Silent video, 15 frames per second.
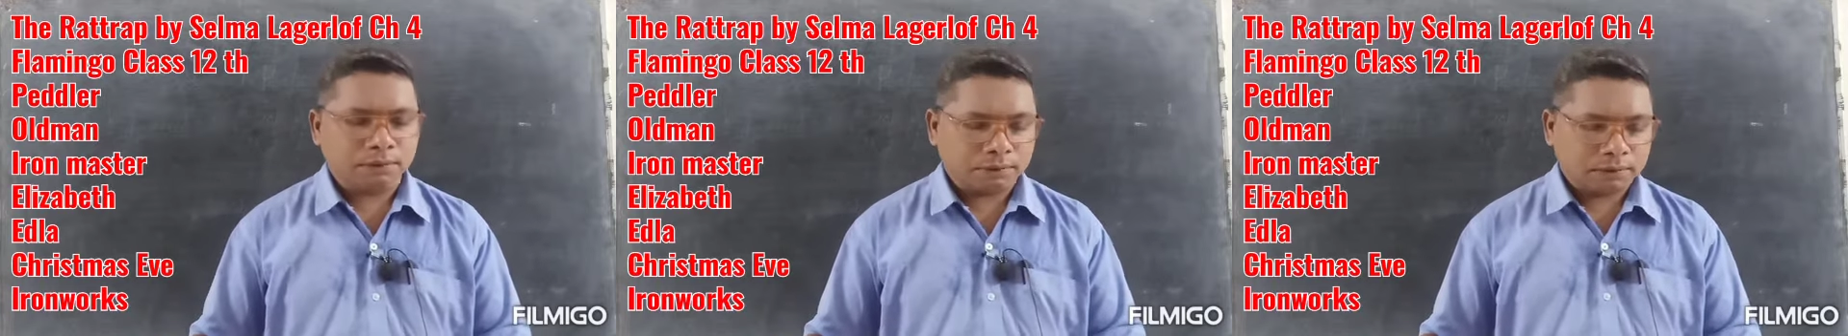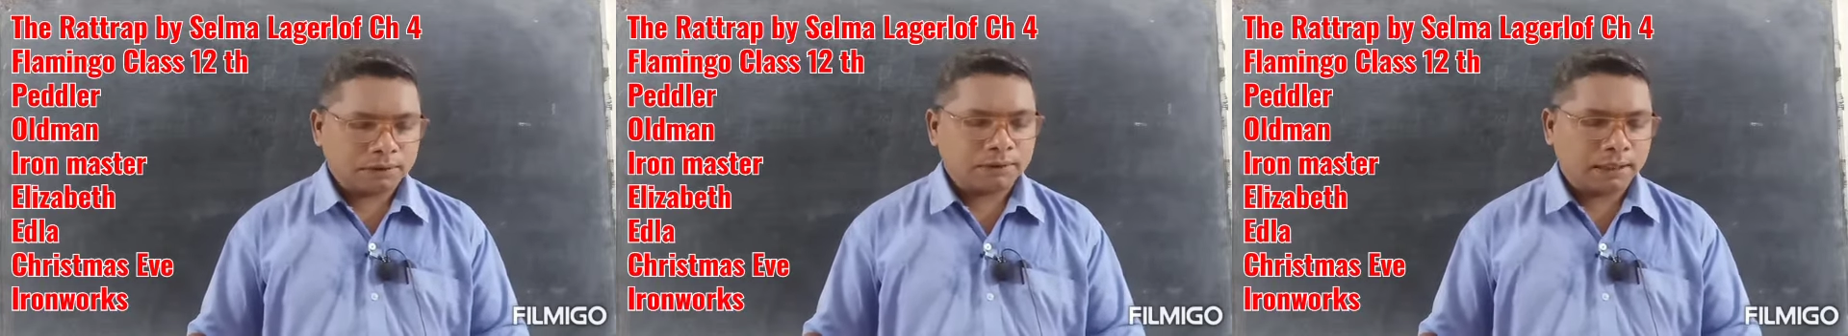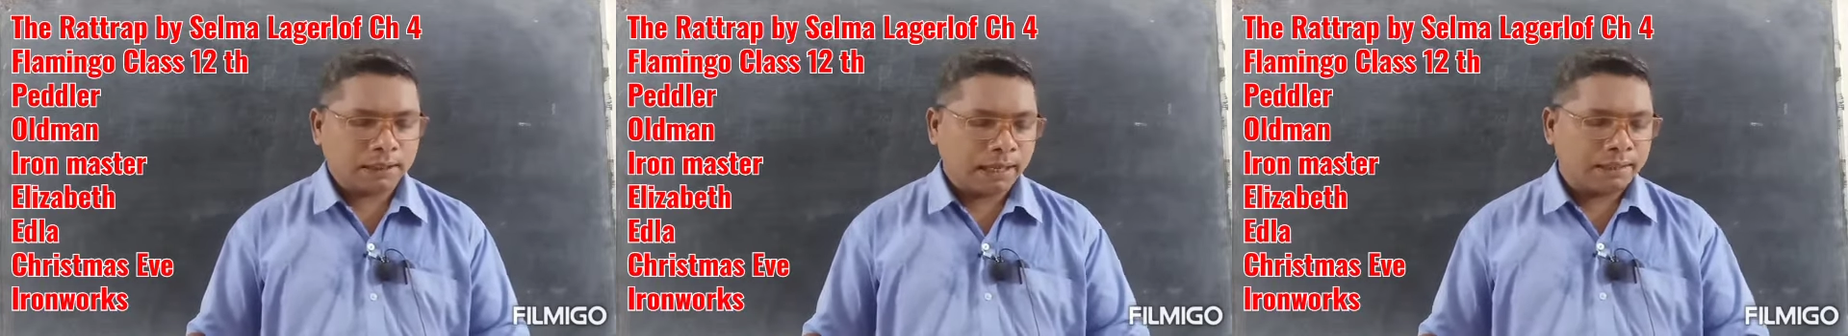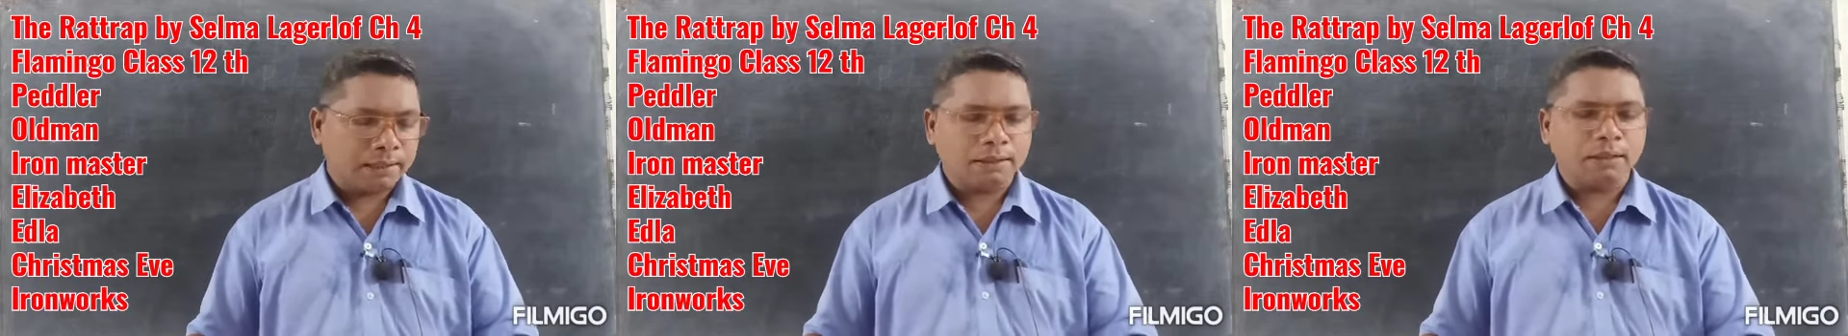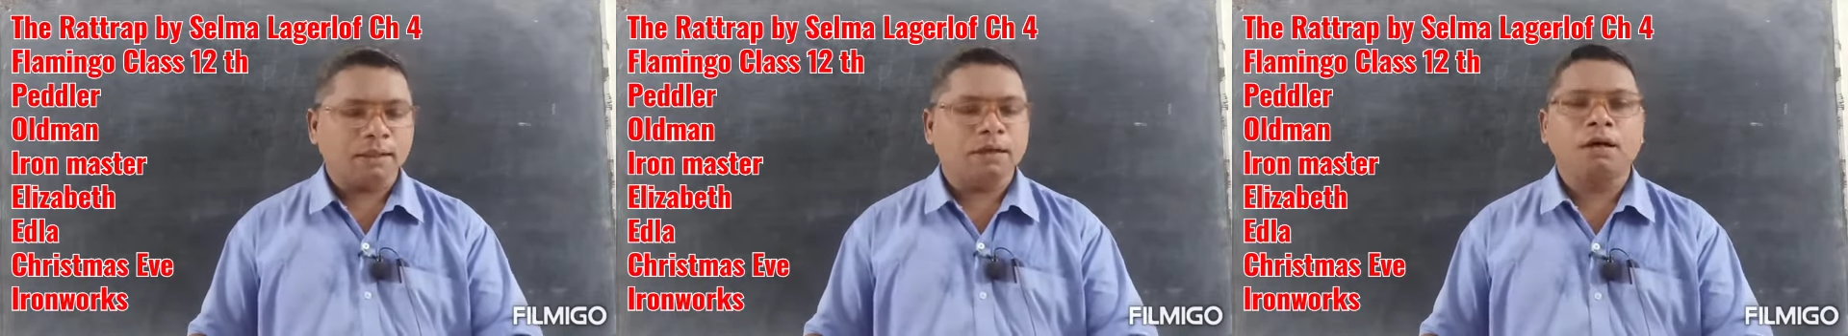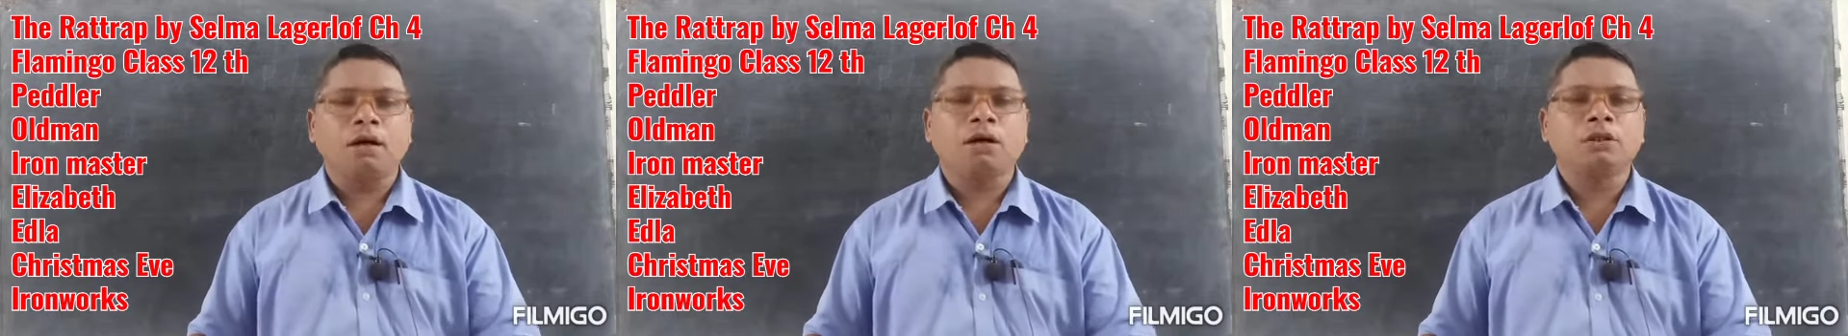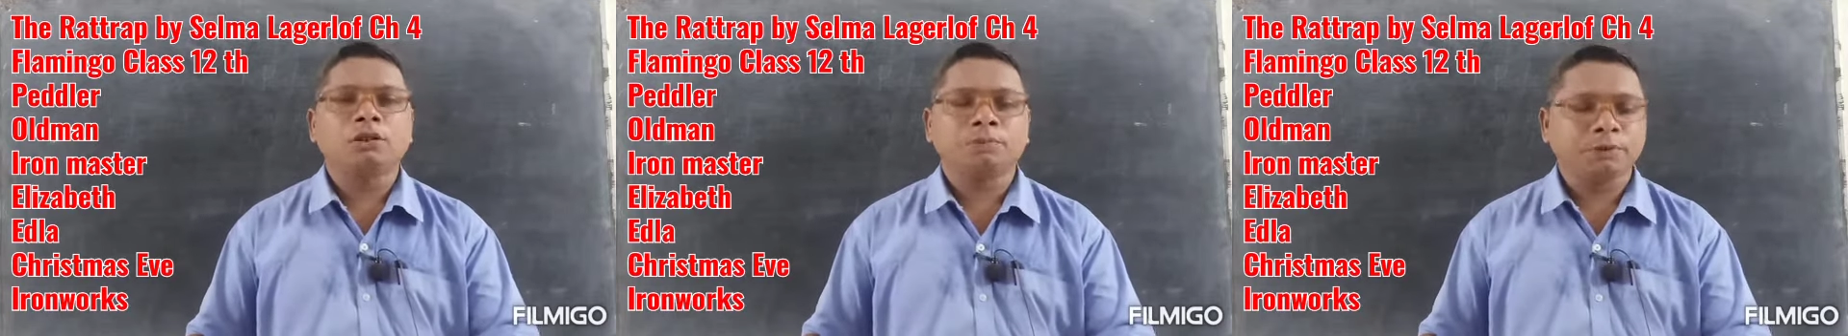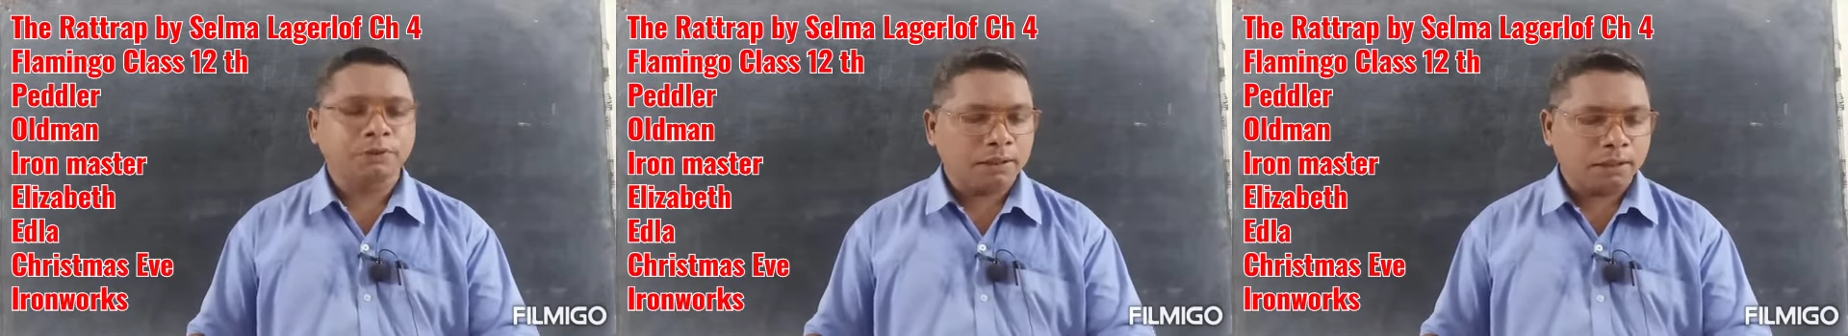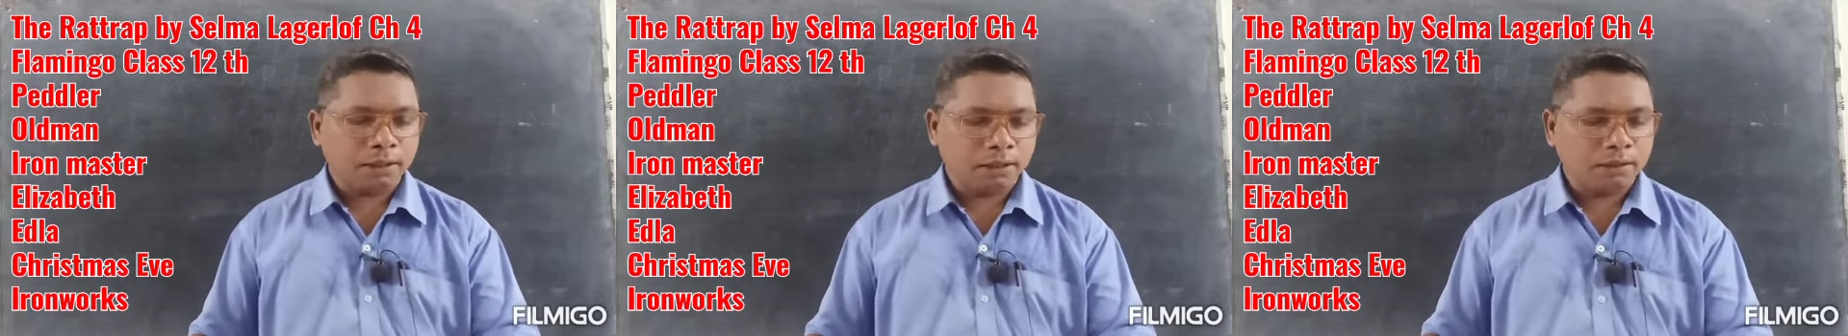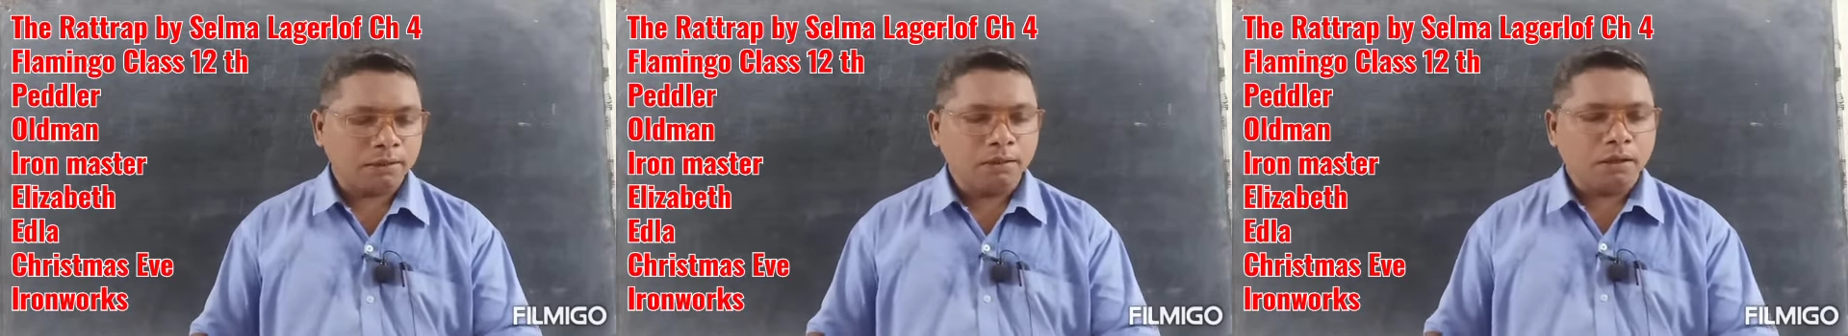just like a
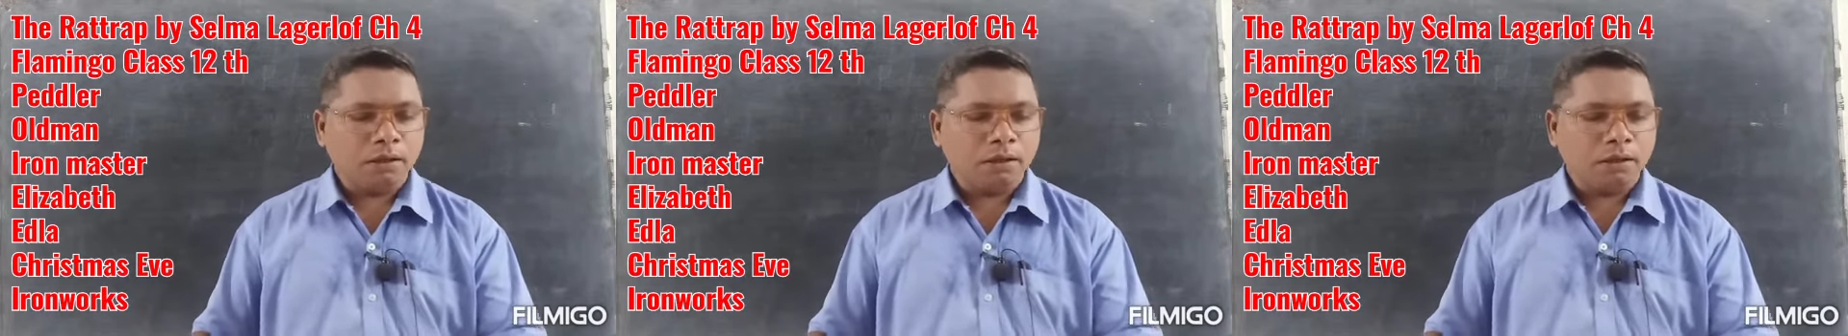hospital.